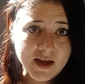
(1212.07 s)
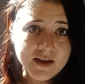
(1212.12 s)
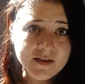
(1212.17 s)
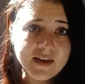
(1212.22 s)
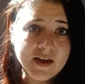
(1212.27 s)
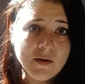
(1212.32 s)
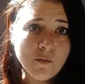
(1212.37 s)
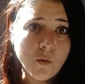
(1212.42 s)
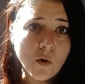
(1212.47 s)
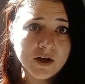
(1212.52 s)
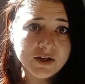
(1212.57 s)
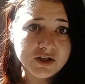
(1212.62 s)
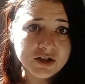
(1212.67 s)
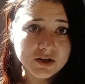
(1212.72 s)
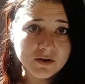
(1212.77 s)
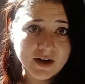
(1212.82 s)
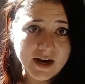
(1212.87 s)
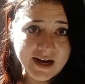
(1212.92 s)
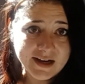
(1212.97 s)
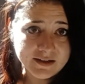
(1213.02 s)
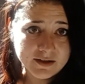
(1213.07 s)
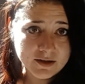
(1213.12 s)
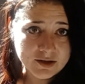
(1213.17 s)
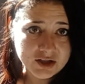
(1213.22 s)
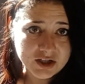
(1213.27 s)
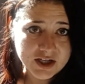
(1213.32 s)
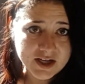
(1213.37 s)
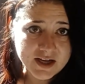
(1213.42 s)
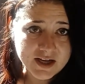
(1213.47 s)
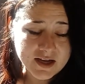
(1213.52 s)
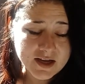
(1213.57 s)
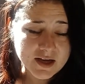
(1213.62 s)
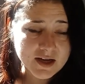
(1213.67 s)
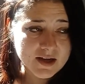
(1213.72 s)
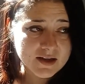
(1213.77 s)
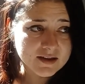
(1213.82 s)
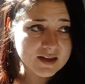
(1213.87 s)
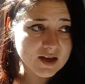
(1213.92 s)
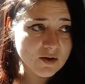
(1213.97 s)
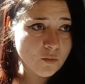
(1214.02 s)
They want your energy.
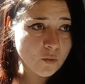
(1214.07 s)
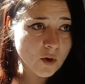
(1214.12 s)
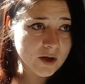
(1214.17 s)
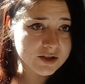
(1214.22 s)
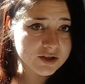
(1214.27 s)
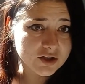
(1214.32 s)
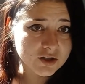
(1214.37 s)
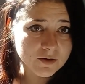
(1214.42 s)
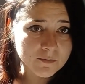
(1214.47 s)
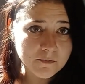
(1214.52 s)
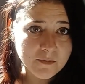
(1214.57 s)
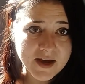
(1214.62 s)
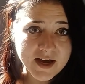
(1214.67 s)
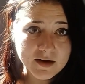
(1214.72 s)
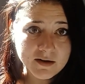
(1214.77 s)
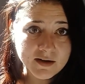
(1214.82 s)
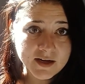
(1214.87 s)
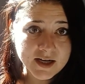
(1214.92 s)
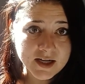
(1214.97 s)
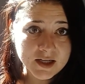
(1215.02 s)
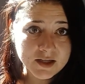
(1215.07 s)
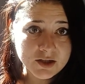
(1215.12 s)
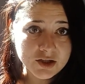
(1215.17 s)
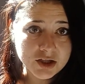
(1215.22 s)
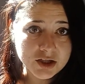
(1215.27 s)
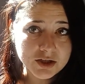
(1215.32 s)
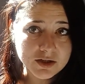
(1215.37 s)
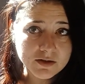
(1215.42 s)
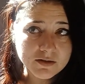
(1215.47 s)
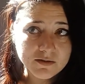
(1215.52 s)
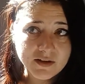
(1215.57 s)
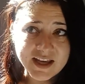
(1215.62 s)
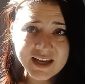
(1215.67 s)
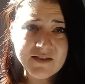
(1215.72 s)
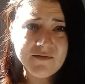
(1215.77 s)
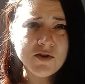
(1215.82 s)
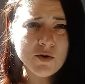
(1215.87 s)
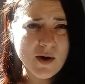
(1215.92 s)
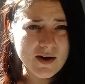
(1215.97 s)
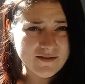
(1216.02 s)
They want your marriage. Like
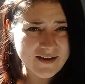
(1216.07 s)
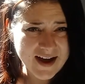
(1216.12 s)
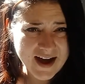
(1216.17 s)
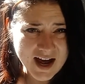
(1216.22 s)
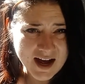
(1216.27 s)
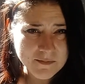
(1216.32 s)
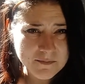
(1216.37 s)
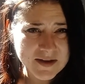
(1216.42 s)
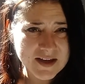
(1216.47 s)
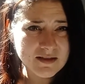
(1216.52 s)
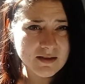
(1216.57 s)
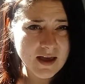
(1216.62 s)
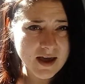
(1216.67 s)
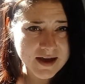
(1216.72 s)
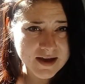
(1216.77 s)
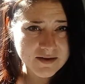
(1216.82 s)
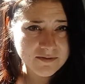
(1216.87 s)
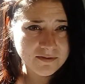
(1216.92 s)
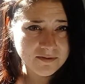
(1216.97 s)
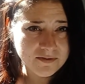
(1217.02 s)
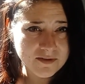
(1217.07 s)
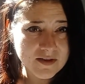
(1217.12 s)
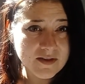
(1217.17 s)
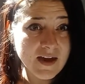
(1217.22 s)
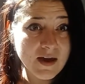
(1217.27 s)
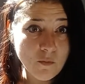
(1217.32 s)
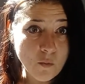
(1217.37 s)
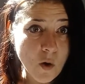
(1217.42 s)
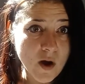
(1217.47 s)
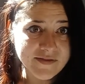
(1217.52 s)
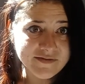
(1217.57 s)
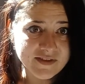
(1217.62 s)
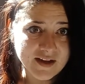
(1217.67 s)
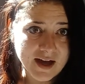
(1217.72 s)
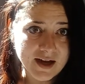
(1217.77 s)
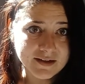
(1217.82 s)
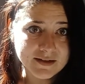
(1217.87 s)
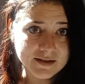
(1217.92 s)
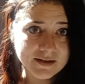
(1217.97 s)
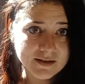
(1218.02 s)
if you have a happy life, they want
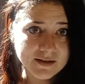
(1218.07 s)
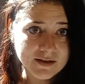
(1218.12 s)
that.